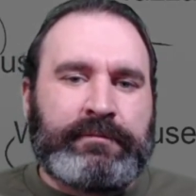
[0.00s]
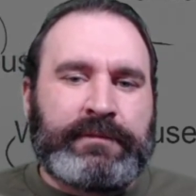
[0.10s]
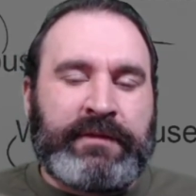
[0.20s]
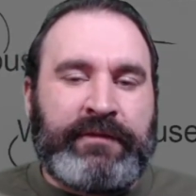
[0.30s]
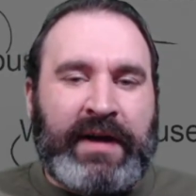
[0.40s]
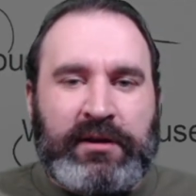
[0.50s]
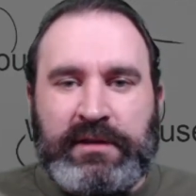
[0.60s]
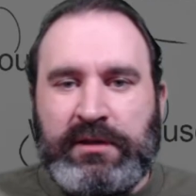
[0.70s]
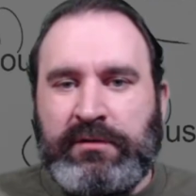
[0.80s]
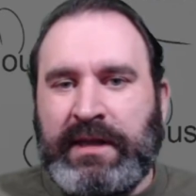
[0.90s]
The value that
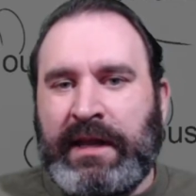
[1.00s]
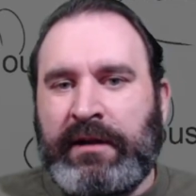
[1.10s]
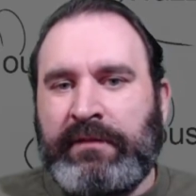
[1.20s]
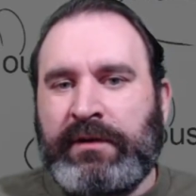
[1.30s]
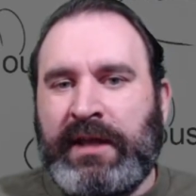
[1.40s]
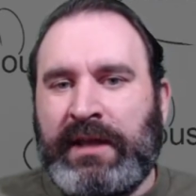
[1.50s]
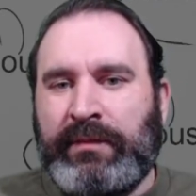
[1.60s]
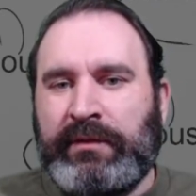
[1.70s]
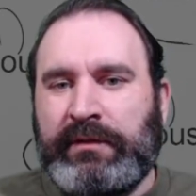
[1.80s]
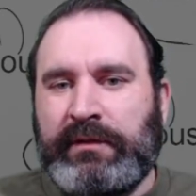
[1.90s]
you get out of your
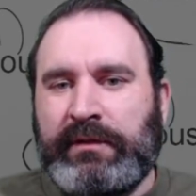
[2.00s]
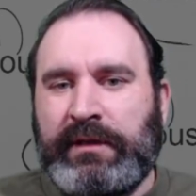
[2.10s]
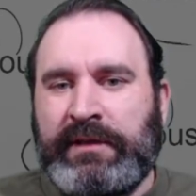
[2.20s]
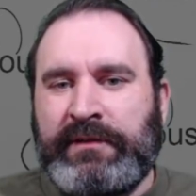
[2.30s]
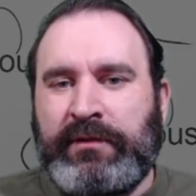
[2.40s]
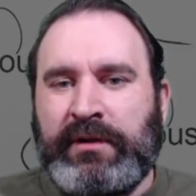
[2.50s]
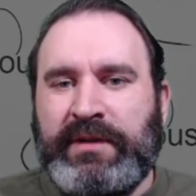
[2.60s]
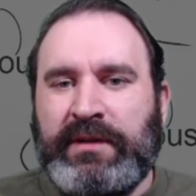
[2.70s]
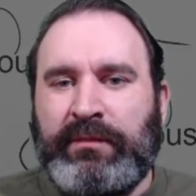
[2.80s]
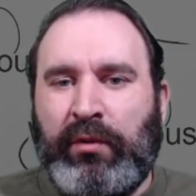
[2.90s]
cable is going to be
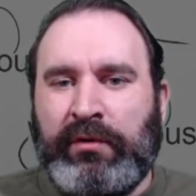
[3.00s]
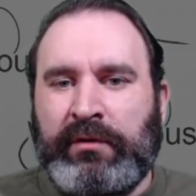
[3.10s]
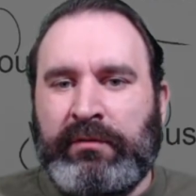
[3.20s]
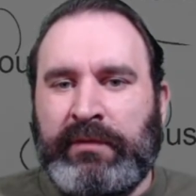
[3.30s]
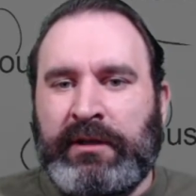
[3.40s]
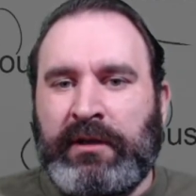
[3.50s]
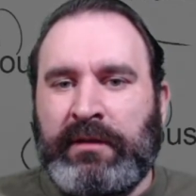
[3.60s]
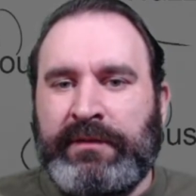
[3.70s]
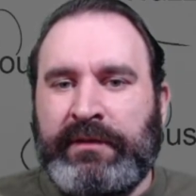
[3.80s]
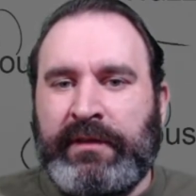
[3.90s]
important when it
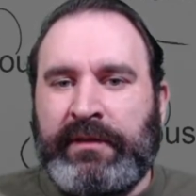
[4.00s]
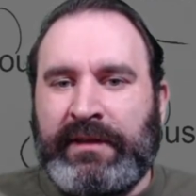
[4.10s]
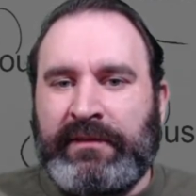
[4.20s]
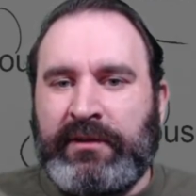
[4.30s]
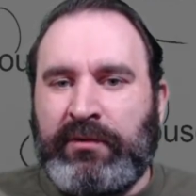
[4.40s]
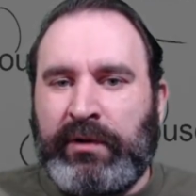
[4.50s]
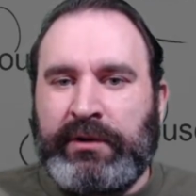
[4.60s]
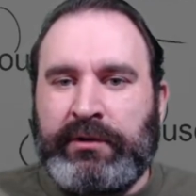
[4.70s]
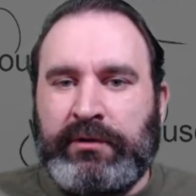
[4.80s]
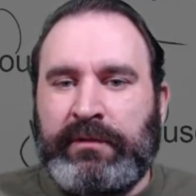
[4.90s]
comes to the things that you want to
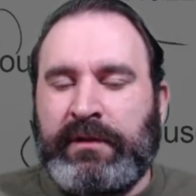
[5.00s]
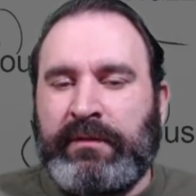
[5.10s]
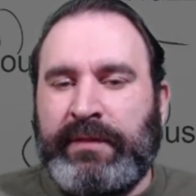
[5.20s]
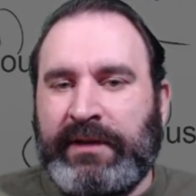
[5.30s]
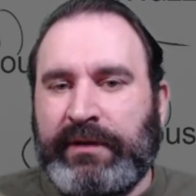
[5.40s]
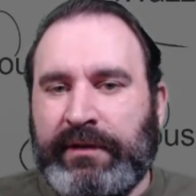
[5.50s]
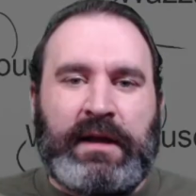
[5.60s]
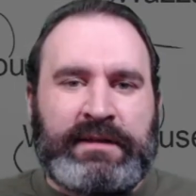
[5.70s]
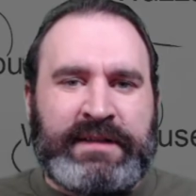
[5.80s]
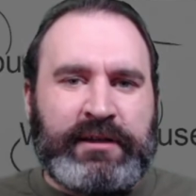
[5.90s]
do with your bandwidth.
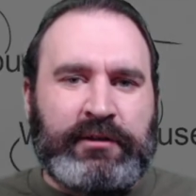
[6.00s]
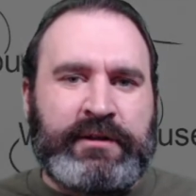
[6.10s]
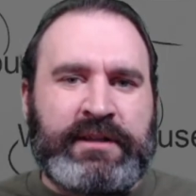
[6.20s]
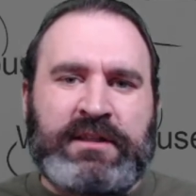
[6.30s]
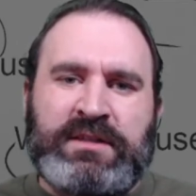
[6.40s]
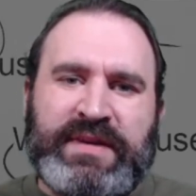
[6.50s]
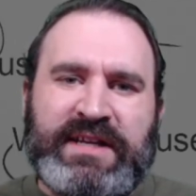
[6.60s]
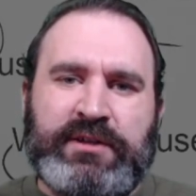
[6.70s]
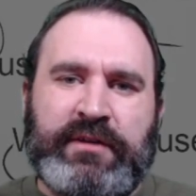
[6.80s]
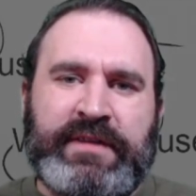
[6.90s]
Take a look at the
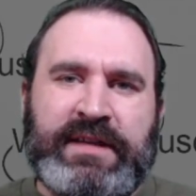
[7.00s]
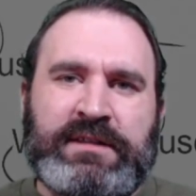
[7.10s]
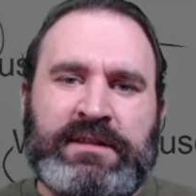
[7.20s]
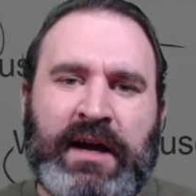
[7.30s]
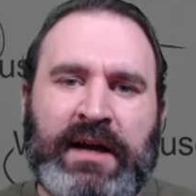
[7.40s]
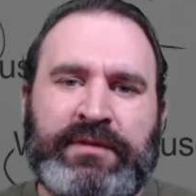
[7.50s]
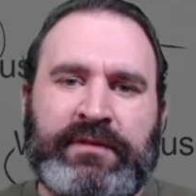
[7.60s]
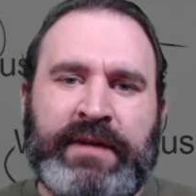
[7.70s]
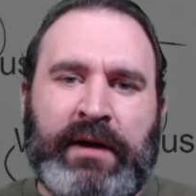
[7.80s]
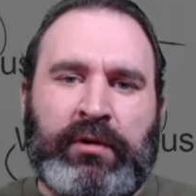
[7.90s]
speeds on these types of
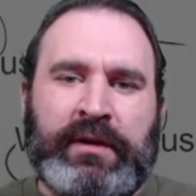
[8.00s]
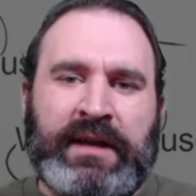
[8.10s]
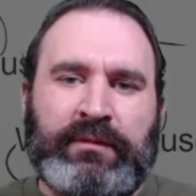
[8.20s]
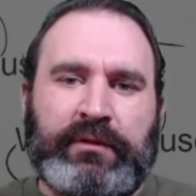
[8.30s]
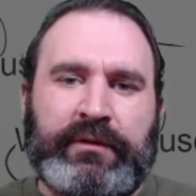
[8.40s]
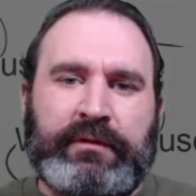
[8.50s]
network cables.